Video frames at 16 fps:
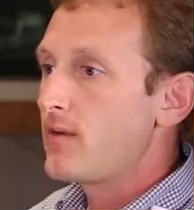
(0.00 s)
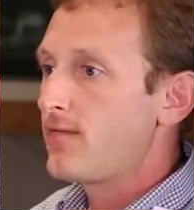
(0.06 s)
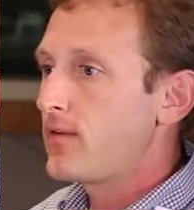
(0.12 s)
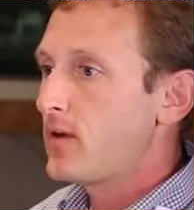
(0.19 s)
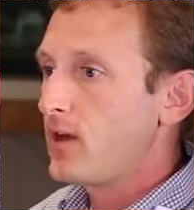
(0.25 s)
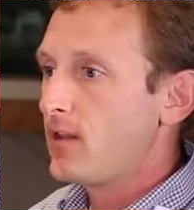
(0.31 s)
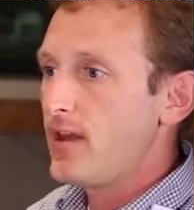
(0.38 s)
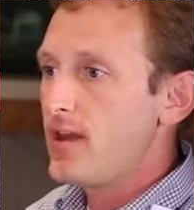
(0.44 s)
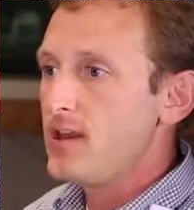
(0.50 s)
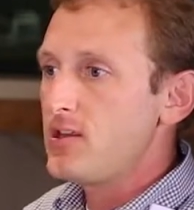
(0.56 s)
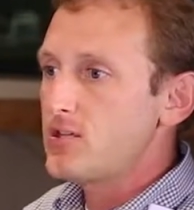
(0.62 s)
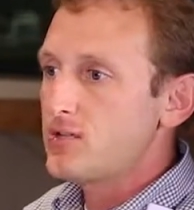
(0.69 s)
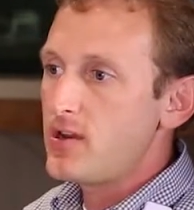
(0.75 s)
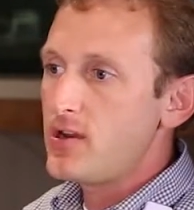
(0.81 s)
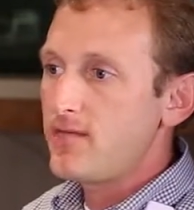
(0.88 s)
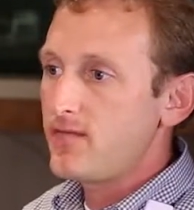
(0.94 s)
For a lady,
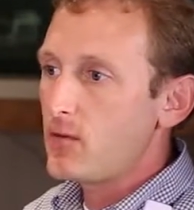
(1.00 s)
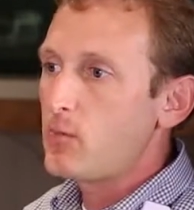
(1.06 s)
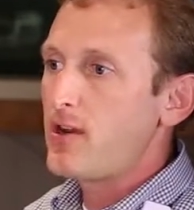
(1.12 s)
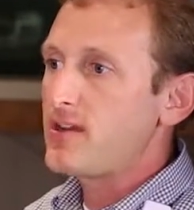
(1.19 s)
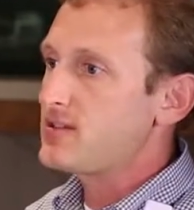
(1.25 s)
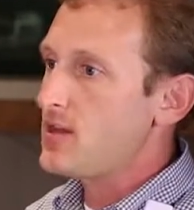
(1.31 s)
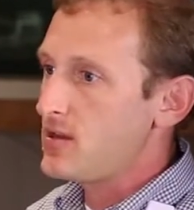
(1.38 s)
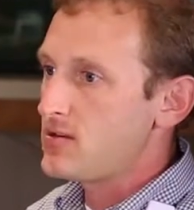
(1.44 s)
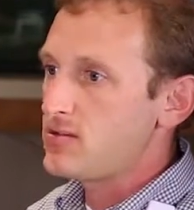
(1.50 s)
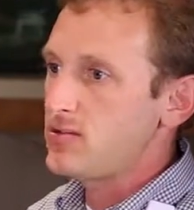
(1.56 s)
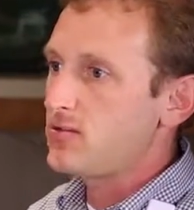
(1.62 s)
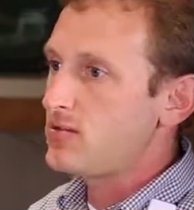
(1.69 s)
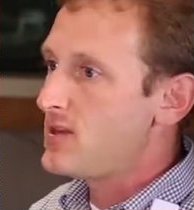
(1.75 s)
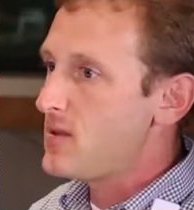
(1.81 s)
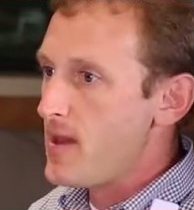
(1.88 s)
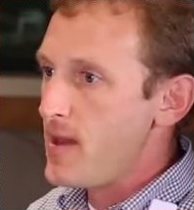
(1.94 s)
screening for breast cancer,
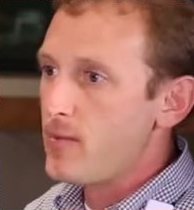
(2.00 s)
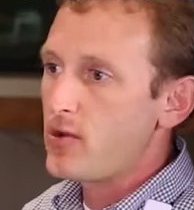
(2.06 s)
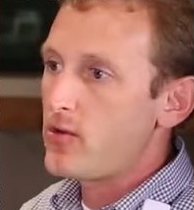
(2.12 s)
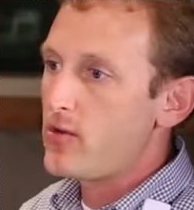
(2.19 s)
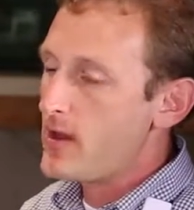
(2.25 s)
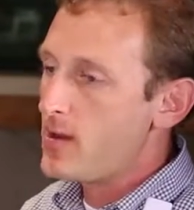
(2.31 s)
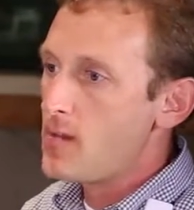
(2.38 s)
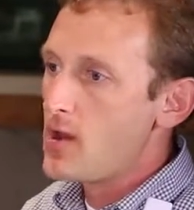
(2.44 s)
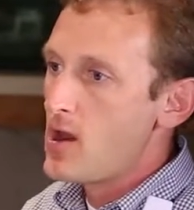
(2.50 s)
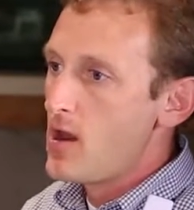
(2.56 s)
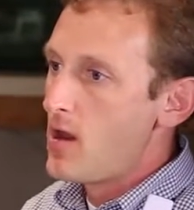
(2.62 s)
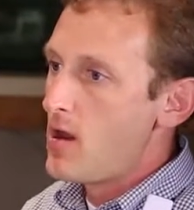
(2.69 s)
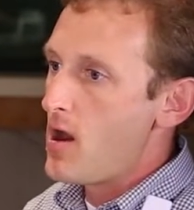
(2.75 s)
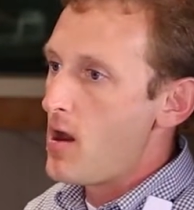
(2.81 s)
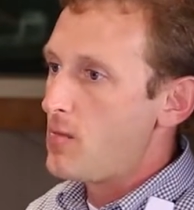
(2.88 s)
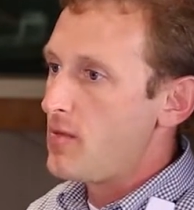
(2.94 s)
doing a mammogram.
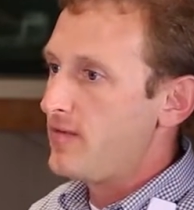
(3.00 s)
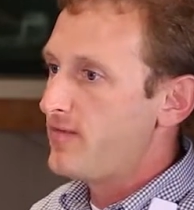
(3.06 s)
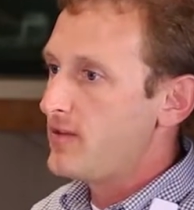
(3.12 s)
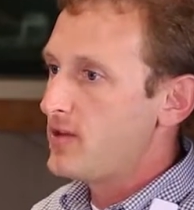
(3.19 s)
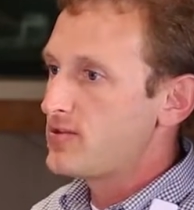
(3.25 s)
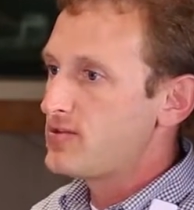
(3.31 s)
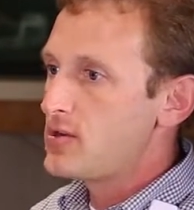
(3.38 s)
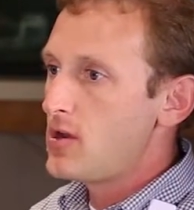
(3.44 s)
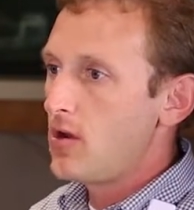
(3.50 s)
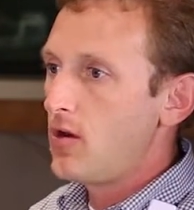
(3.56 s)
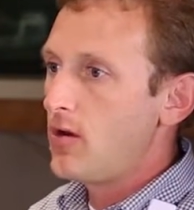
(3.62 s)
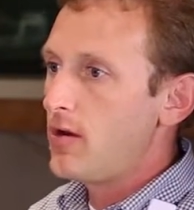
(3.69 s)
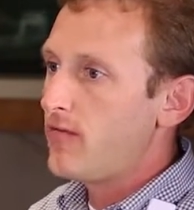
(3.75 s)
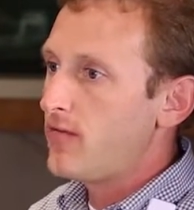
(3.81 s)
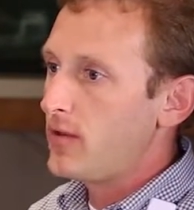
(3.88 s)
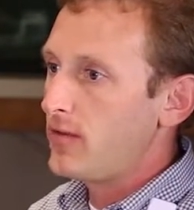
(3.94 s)

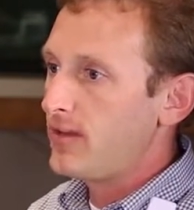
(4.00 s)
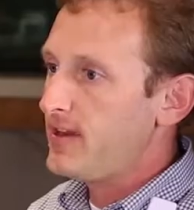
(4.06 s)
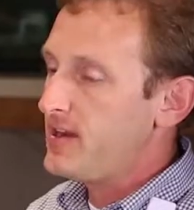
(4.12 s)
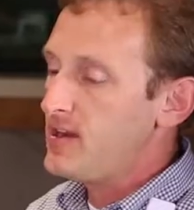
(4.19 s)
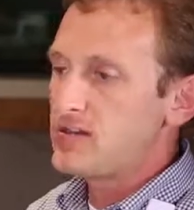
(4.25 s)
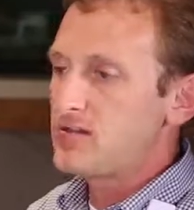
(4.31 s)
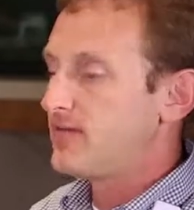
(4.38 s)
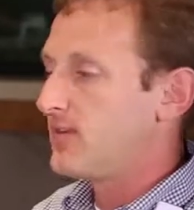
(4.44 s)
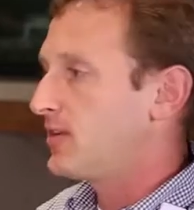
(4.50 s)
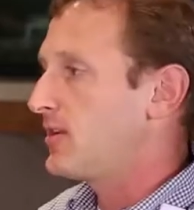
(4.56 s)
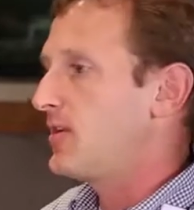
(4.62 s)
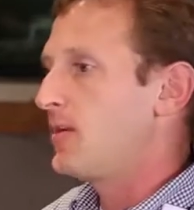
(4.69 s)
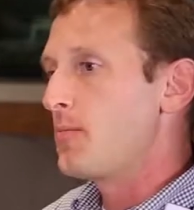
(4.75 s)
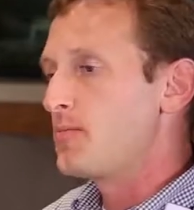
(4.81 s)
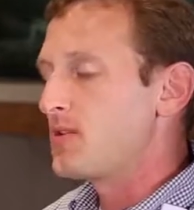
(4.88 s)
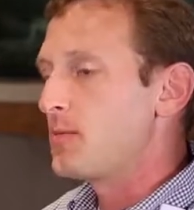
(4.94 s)
If a lady doesn't feel any
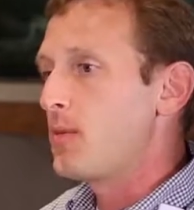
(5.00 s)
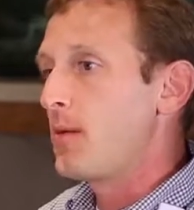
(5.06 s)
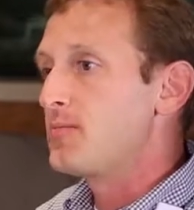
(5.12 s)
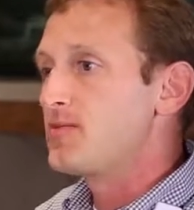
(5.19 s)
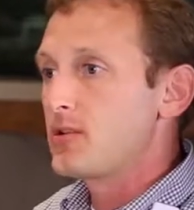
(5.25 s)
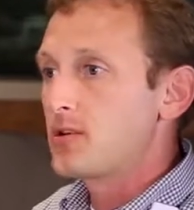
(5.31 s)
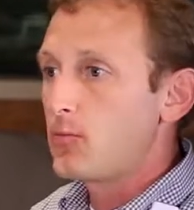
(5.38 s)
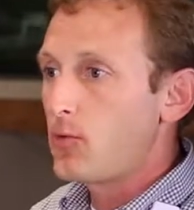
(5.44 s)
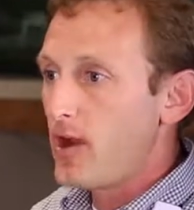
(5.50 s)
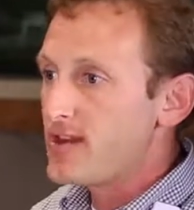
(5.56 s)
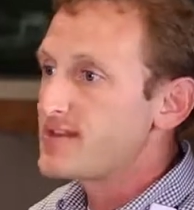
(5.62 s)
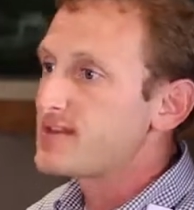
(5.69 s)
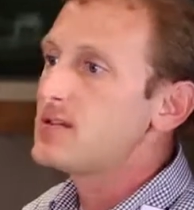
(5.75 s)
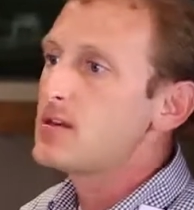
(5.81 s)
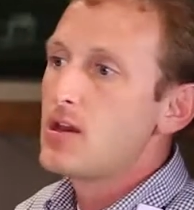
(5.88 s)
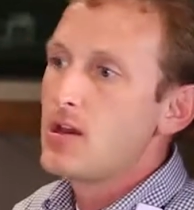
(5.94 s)
lumps or bumps in her
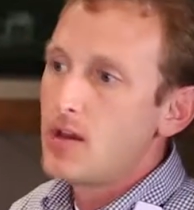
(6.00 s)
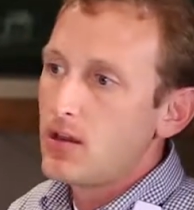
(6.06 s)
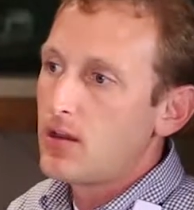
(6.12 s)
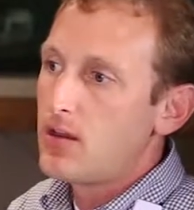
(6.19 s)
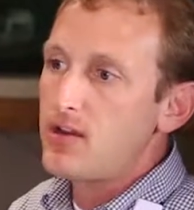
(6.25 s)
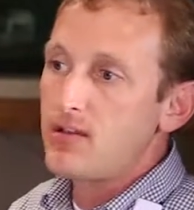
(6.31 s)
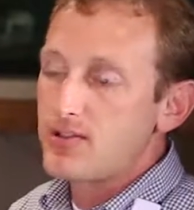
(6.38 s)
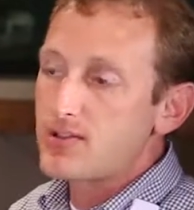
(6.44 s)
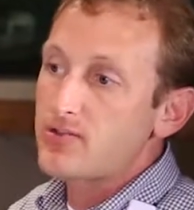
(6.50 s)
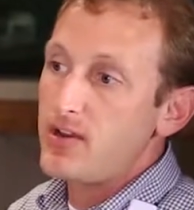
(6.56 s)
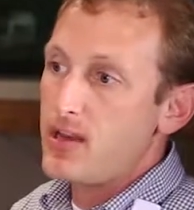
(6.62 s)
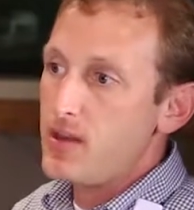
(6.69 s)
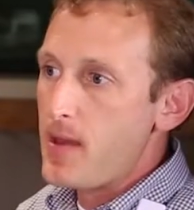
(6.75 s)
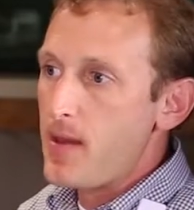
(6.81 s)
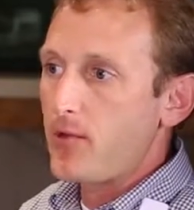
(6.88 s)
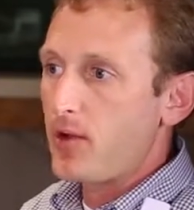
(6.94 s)
breast, getting the
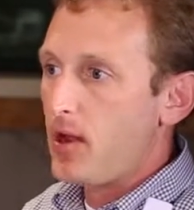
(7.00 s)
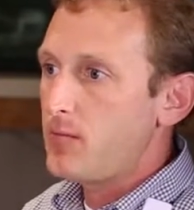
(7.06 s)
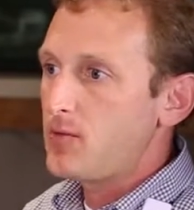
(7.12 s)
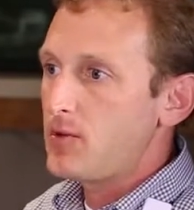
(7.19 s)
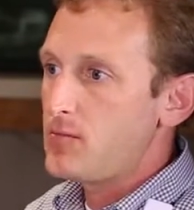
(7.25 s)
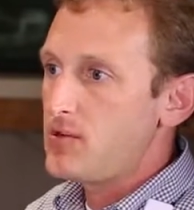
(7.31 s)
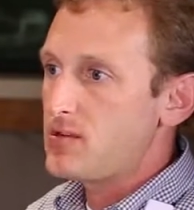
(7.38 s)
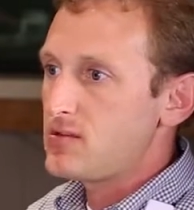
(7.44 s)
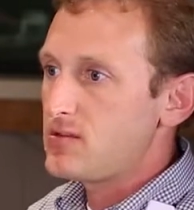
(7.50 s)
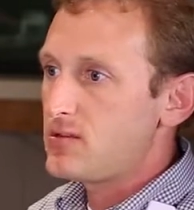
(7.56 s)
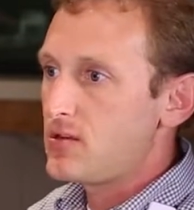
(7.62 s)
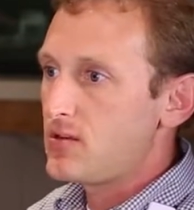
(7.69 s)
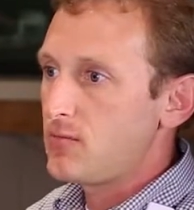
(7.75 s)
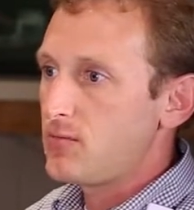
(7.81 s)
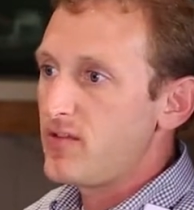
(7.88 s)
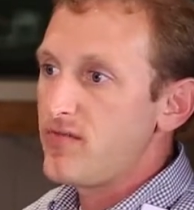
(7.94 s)
screening mammogram could be
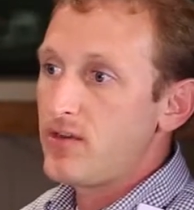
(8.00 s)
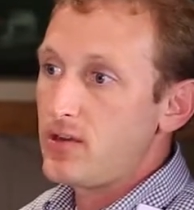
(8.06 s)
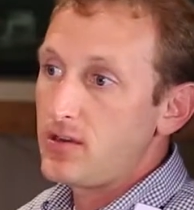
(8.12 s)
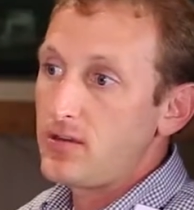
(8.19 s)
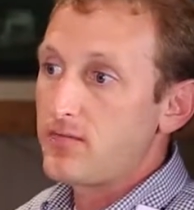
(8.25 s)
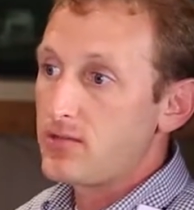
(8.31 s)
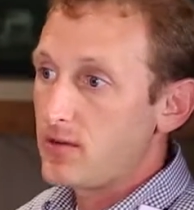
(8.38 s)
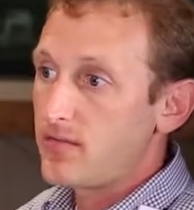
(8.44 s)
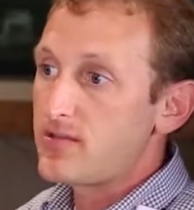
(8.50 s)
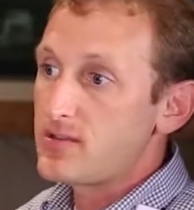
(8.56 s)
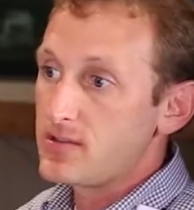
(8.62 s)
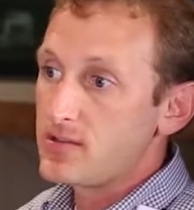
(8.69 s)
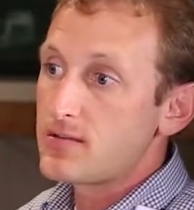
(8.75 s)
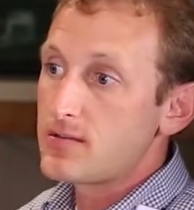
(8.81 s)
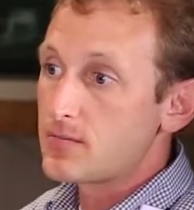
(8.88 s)
considered preventative services.